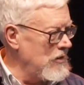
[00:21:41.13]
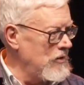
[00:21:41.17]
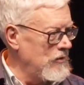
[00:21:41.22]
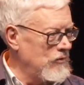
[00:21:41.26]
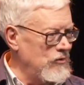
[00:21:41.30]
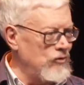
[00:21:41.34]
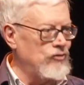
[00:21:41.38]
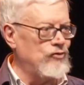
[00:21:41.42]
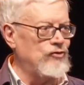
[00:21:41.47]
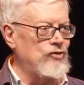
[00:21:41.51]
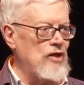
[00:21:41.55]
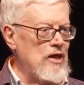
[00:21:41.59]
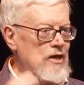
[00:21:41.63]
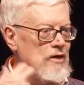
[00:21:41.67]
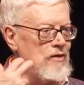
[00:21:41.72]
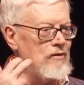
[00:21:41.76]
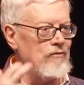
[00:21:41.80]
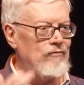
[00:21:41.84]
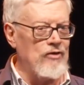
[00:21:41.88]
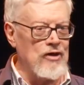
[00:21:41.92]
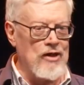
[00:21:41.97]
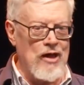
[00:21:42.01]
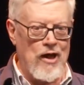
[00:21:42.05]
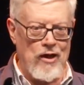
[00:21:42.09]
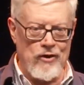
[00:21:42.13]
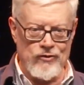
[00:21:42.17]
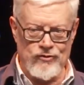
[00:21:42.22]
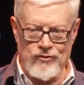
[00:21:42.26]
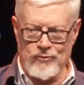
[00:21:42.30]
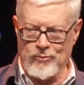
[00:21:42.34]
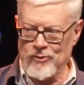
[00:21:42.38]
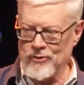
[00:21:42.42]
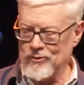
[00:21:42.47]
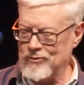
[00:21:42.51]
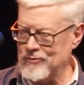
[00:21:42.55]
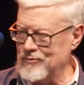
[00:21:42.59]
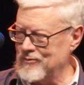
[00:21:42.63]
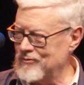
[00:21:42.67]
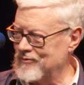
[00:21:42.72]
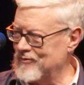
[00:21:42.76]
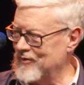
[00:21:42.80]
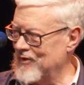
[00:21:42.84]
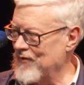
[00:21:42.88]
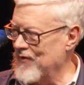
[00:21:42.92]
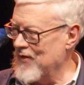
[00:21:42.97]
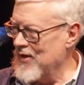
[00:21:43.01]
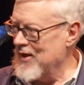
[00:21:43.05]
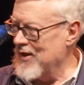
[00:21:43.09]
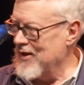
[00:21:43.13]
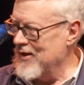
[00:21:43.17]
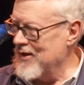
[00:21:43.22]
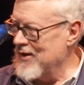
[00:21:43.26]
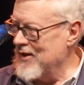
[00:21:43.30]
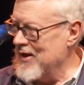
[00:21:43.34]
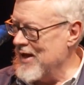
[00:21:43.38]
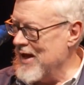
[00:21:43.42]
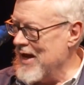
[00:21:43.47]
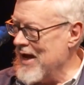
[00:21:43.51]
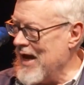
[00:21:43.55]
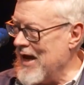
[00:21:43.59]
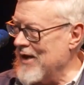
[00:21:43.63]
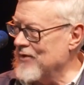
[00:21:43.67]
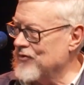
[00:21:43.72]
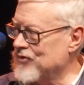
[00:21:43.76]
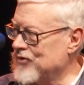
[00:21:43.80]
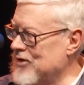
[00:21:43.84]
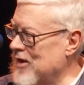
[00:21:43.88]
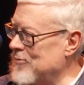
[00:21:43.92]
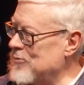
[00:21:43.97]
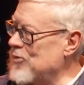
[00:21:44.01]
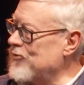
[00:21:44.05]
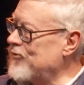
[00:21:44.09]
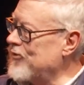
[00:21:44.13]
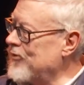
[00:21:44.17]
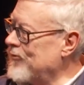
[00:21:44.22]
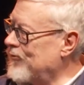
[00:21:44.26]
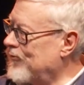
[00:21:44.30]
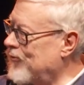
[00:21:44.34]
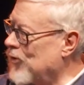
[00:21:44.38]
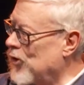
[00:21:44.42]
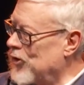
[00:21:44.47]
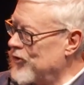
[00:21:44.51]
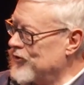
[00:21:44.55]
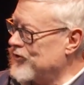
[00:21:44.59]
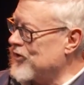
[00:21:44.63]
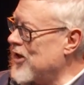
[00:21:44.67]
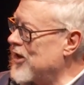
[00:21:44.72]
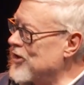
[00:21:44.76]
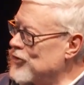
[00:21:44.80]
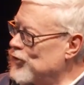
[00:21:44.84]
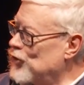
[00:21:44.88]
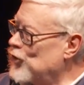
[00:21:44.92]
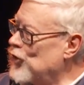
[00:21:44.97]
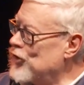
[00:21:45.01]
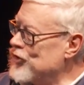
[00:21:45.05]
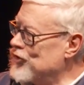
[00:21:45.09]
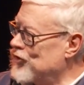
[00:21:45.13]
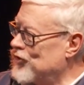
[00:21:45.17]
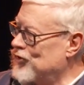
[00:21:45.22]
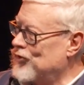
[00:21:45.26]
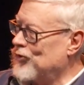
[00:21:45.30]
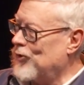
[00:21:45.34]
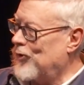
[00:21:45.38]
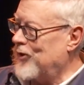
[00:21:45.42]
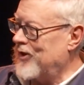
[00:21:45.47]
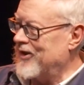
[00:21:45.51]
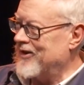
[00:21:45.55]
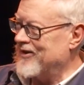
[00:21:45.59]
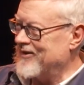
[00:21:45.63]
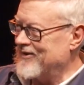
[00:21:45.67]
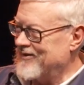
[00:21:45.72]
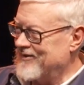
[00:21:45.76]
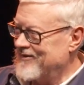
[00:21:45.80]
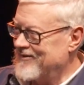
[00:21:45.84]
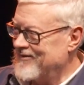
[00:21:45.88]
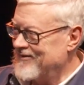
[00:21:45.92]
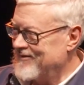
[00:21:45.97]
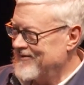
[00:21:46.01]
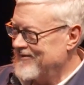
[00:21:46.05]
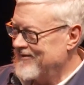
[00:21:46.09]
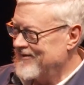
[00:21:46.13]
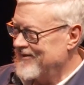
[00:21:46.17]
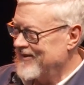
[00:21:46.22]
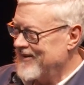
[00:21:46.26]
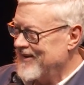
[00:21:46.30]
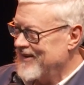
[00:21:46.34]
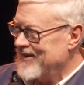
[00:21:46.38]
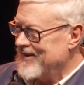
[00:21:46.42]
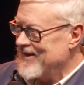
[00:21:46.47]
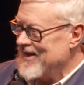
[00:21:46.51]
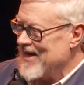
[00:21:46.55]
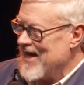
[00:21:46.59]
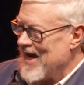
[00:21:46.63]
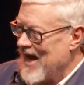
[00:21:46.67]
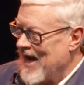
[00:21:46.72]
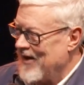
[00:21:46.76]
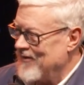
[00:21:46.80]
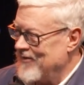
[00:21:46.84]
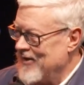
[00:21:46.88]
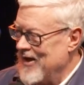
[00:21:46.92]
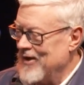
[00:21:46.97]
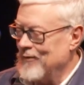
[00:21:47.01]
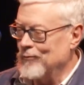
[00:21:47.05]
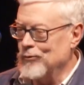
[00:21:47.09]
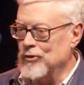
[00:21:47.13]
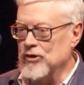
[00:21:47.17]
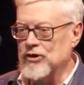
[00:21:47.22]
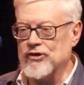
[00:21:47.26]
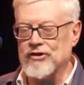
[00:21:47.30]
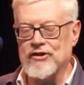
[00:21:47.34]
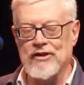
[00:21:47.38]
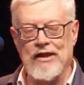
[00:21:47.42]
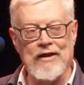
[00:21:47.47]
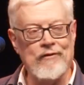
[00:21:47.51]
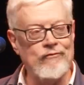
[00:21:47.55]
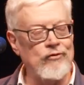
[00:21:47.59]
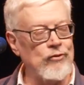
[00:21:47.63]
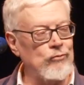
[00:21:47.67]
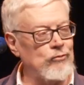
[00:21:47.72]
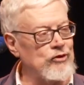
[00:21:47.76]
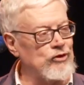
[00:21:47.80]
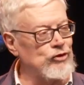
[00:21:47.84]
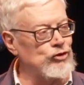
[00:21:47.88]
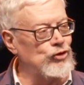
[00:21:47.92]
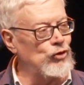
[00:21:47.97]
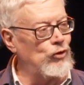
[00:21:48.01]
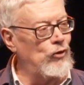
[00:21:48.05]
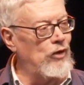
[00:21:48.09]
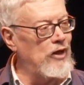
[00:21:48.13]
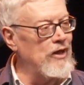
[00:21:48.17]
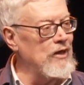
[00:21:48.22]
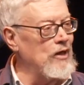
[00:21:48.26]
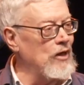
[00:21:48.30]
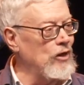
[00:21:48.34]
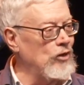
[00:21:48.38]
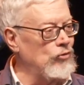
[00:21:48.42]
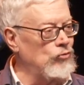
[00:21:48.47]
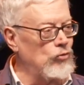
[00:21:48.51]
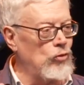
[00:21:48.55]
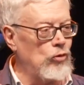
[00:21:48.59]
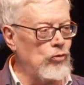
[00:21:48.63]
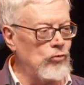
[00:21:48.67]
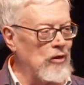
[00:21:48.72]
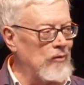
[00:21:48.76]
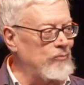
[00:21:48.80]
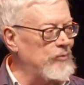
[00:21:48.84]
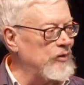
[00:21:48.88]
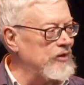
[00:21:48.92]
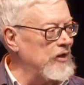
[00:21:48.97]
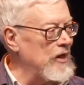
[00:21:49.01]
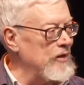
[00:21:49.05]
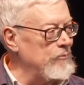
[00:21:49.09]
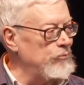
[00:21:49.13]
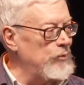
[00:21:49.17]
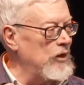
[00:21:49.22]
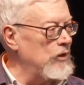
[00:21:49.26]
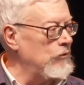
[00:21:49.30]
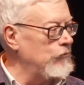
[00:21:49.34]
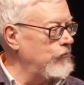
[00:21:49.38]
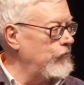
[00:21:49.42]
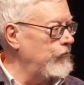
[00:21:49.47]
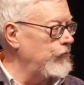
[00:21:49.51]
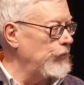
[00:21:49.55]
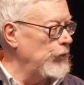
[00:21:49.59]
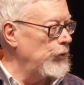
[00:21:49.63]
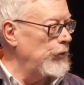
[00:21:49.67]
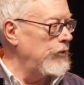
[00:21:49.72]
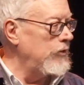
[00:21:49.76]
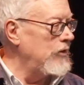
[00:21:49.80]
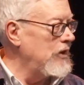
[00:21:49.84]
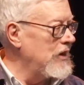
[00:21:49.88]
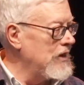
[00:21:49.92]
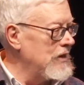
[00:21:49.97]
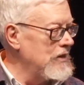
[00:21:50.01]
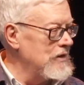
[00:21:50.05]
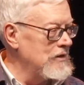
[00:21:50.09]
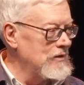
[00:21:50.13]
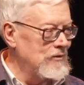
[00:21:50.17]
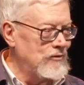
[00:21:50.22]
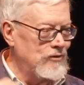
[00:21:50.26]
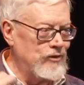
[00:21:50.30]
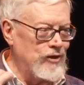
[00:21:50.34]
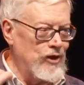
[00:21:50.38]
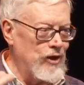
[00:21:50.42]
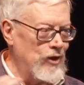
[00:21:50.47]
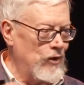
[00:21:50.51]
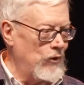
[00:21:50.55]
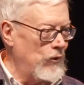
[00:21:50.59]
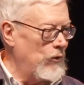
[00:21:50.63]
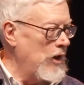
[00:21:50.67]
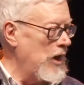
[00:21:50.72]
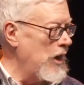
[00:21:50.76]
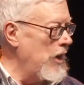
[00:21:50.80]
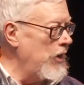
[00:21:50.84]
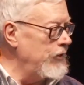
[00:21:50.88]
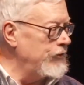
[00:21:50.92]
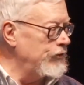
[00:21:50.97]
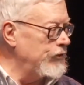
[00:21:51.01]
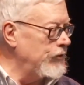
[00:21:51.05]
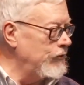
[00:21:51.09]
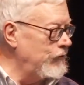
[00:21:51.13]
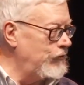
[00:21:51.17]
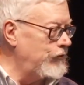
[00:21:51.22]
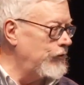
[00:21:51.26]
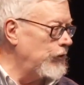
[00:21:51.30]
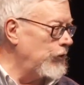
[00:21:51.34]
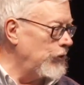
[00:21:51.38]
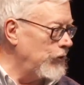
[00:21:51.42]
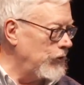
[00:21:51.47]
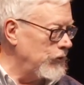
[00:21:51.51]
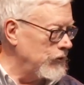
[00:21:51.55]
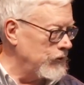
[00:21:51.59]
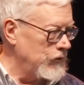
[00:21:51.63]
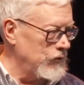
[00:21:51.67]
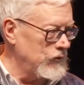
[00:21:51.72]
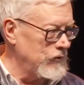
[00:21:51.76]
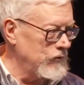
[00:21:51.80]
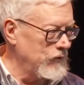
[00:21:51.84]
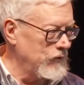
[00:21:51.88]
of the gospel, and some of it falls on good soil, and they receive it with joy, and they grow up, and they bear fruit, you know, 100-fold.